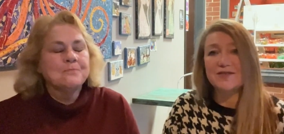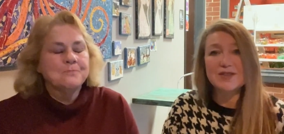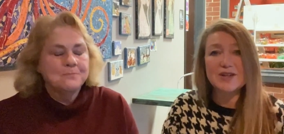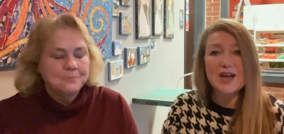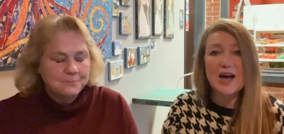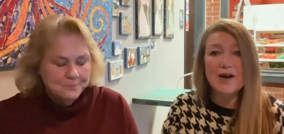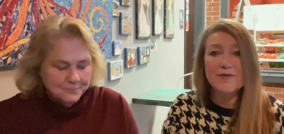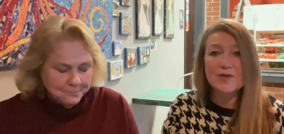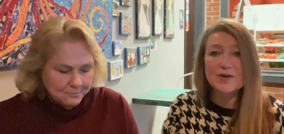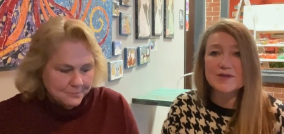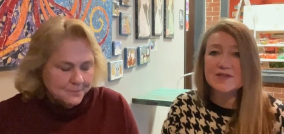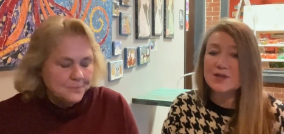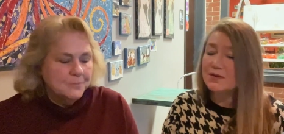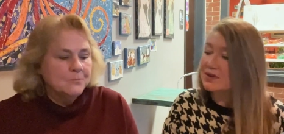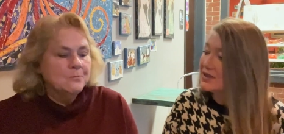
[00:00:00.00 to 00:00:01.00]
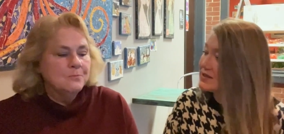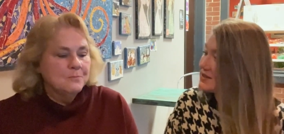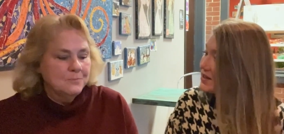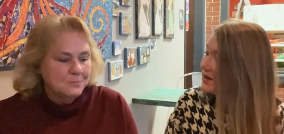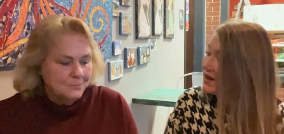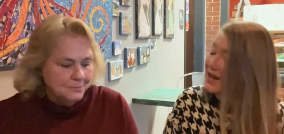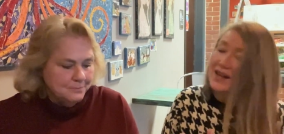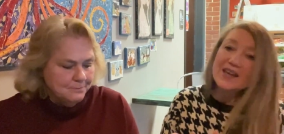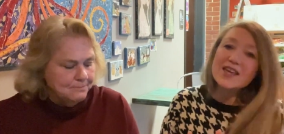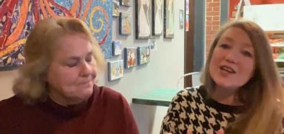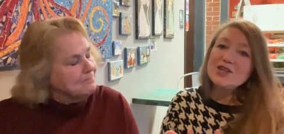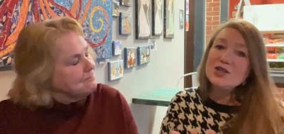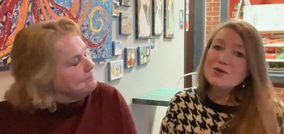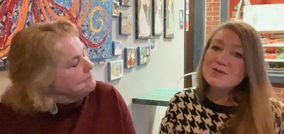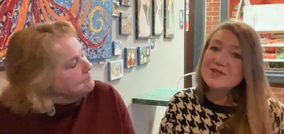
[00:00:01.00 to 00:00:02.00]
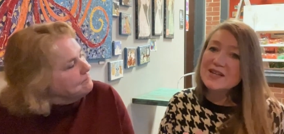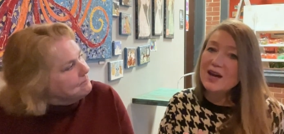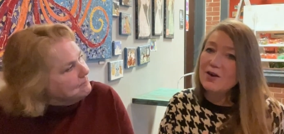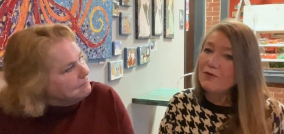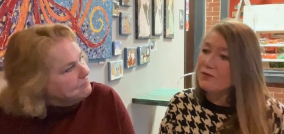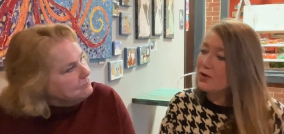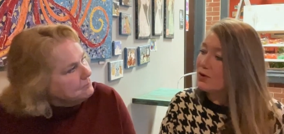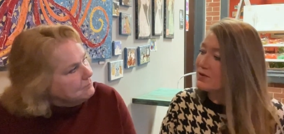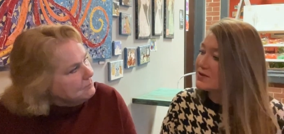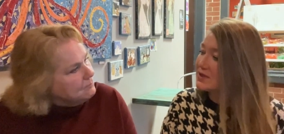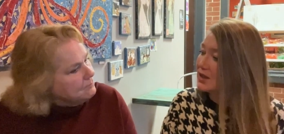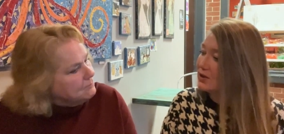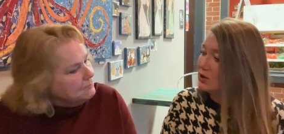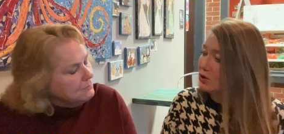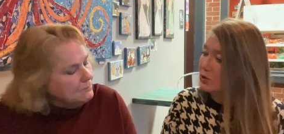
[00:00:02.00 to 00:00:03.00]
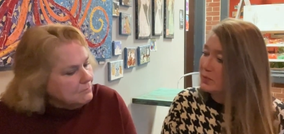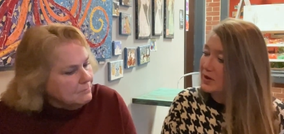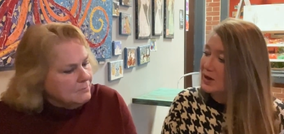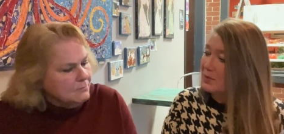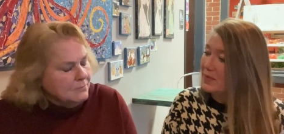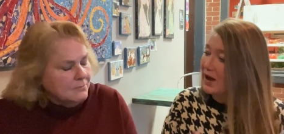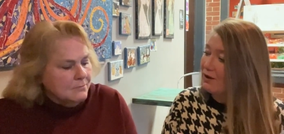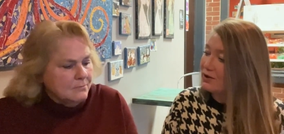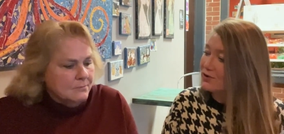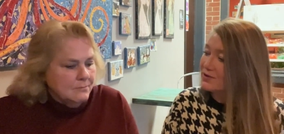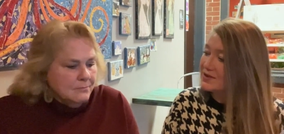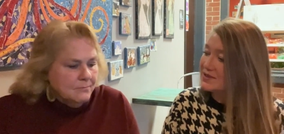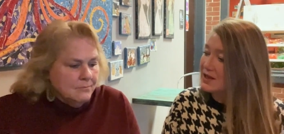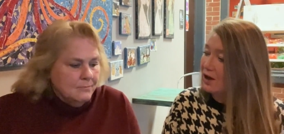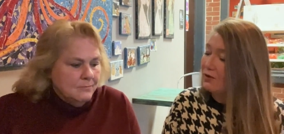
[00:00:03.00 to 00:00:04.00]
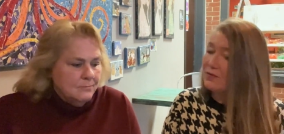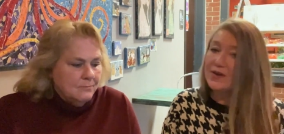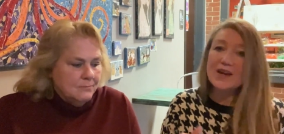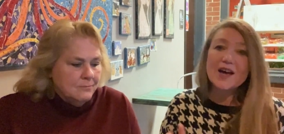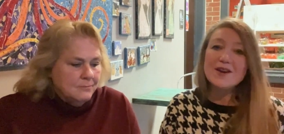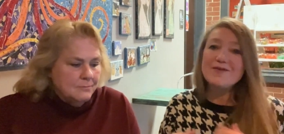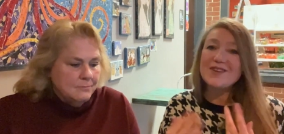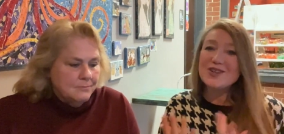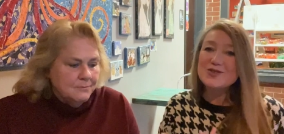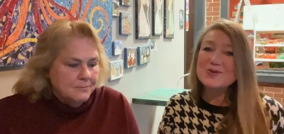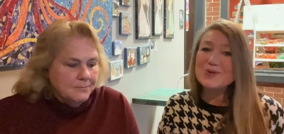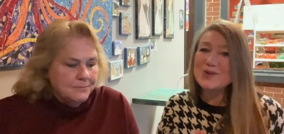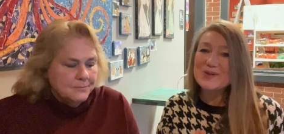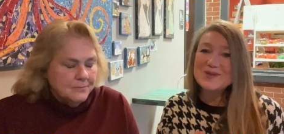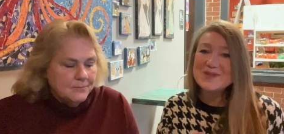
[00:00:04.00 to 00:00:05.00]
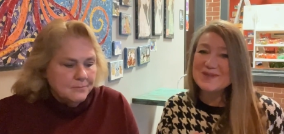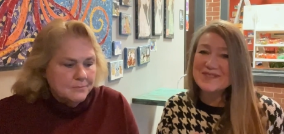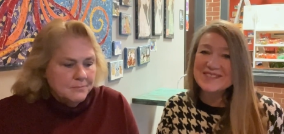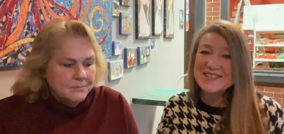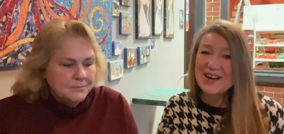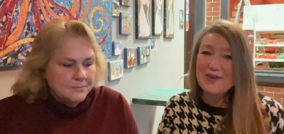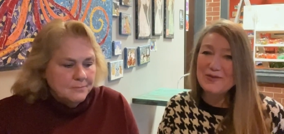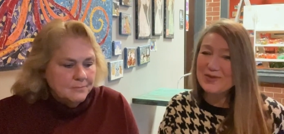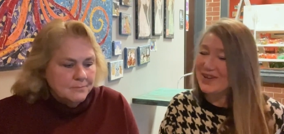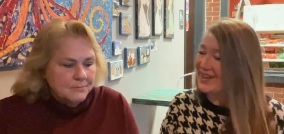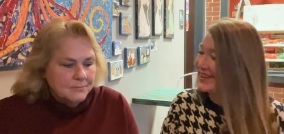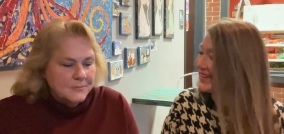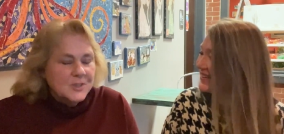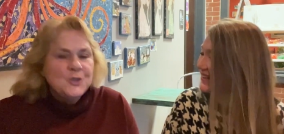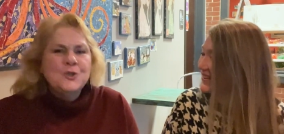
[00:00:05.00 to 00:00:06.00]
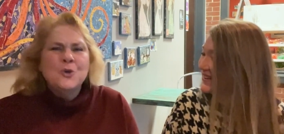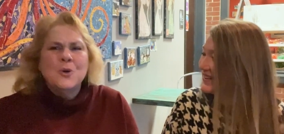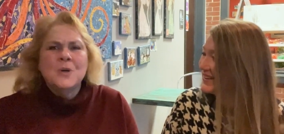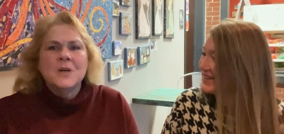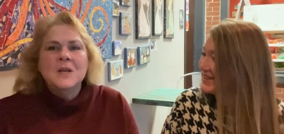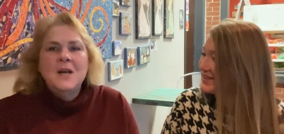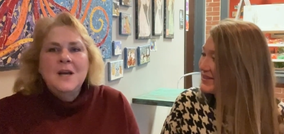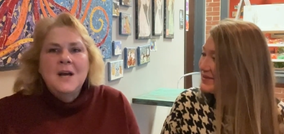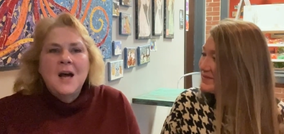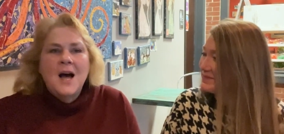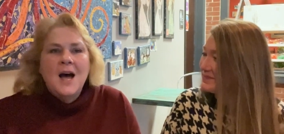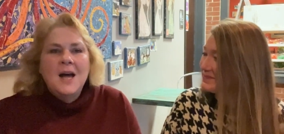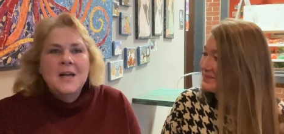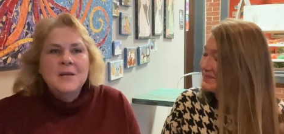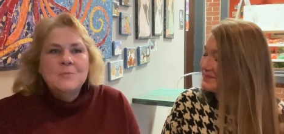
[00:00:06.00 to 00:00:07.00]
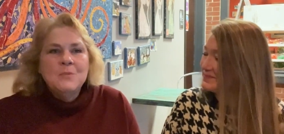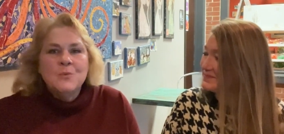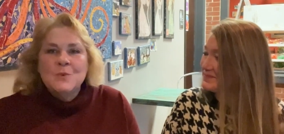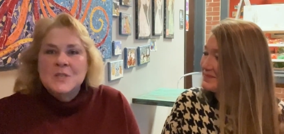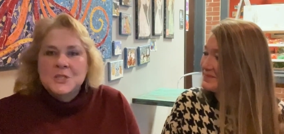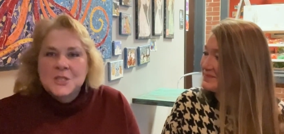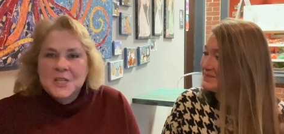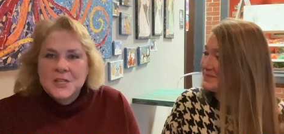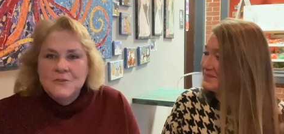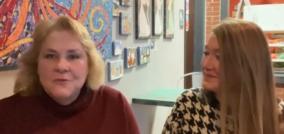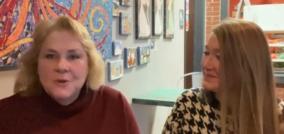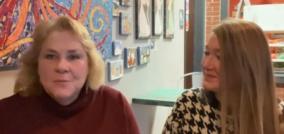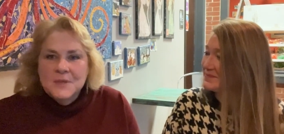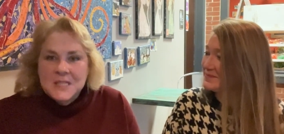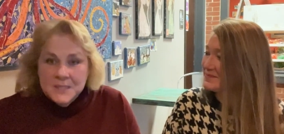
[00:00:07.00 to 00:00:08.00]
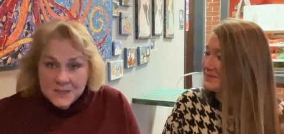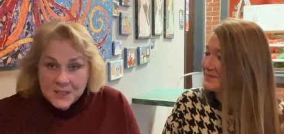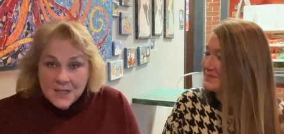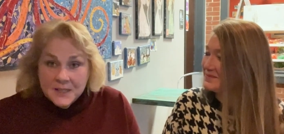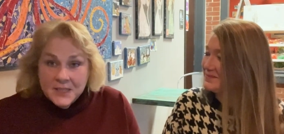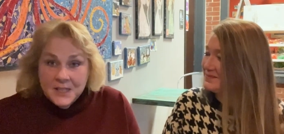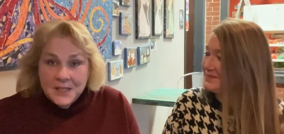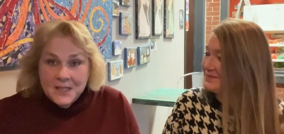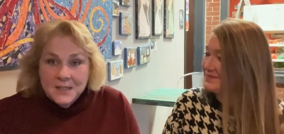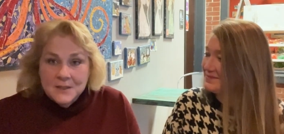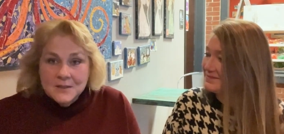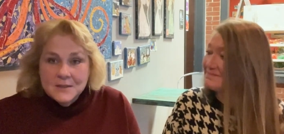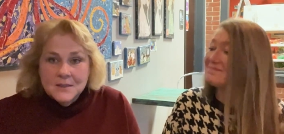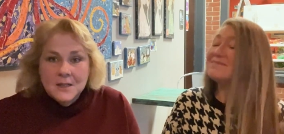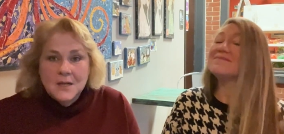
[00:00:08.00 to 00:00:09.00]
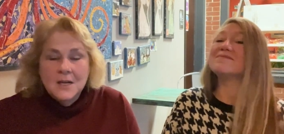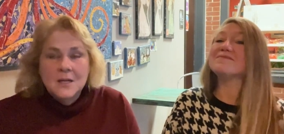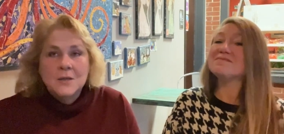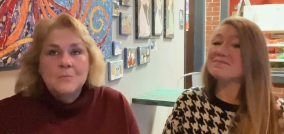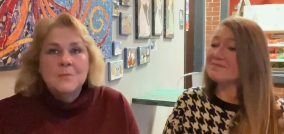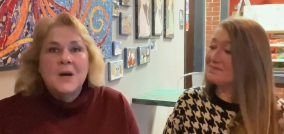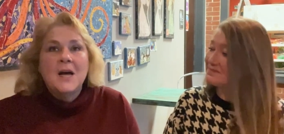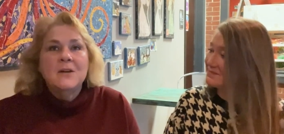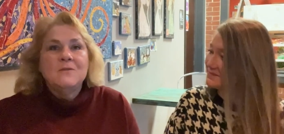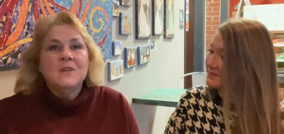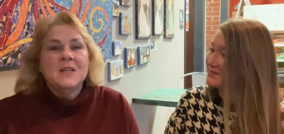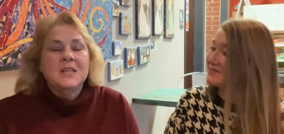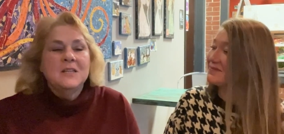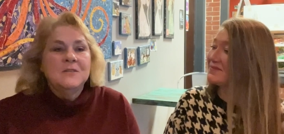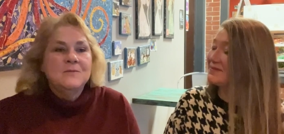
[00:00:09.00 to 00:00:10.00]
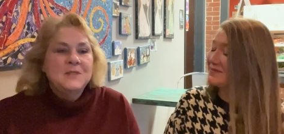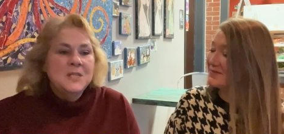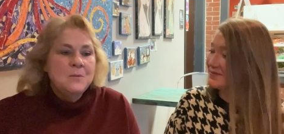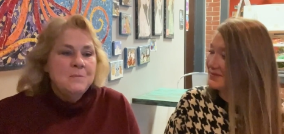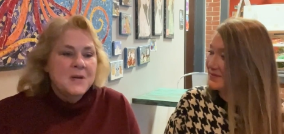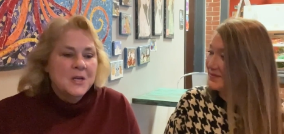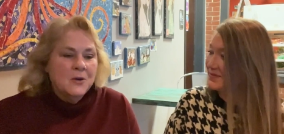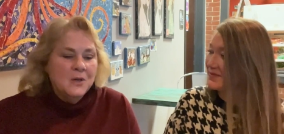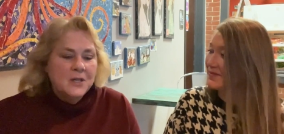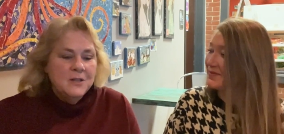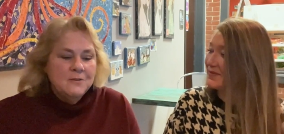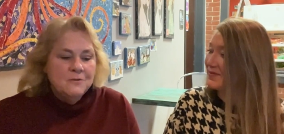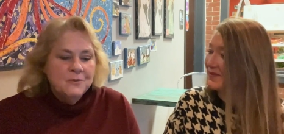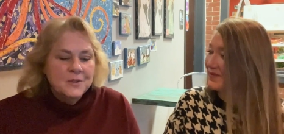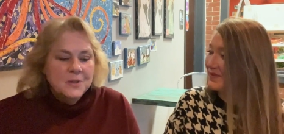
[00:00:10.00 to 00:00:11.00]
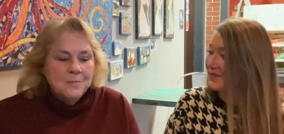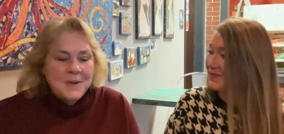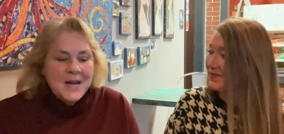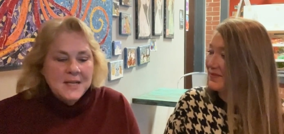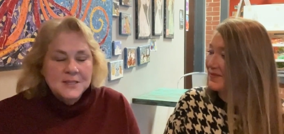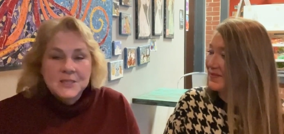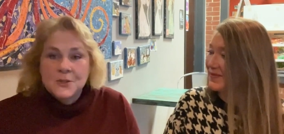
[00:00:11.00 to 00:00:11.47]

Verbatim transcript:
Speaker 1: to cover. So Lisa, can you tell folks a little bit about yourself and kind of introduce yourself?
Speaker 2: Sure. I'm originally from Kentucky. Um, I've lived in Maryland for the past